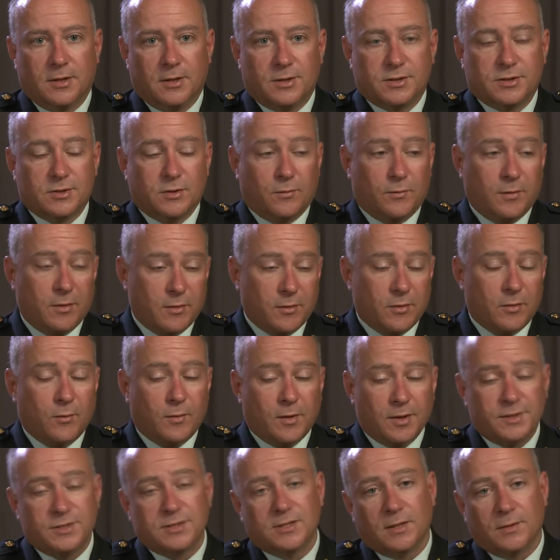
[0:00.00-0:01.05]
So we were the
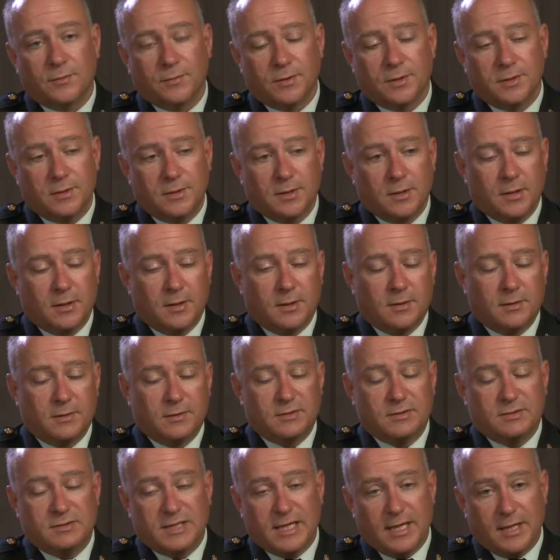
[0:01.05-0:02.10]
ones that would
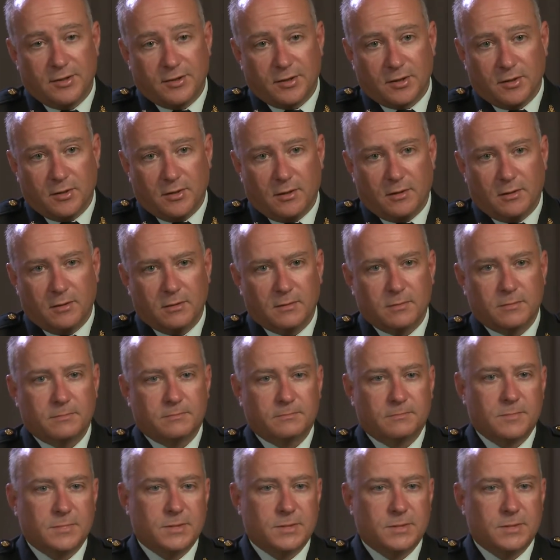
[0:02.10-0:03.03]
take the call,